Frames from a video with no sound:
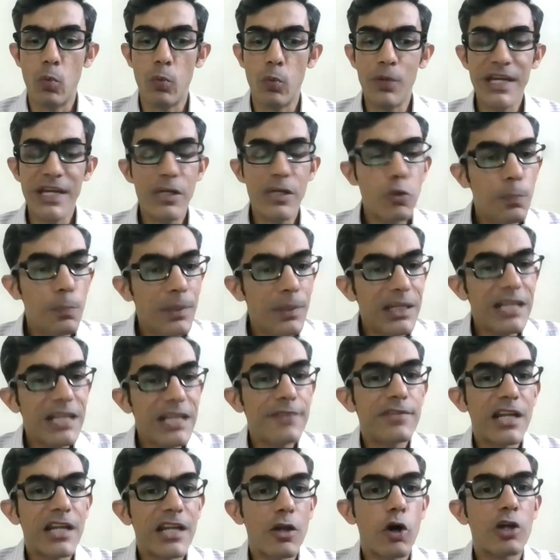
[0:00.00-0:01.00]
we do
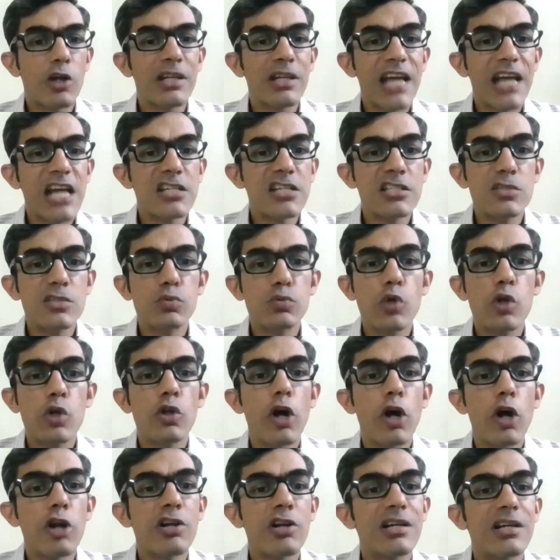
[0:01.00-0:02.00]
believe that organizations would
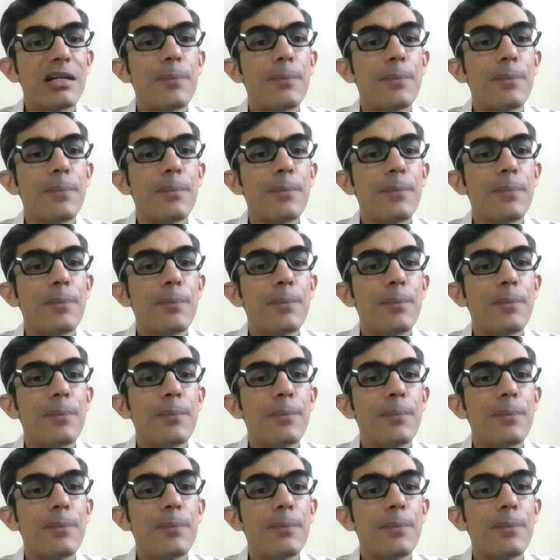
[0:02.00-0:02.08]
not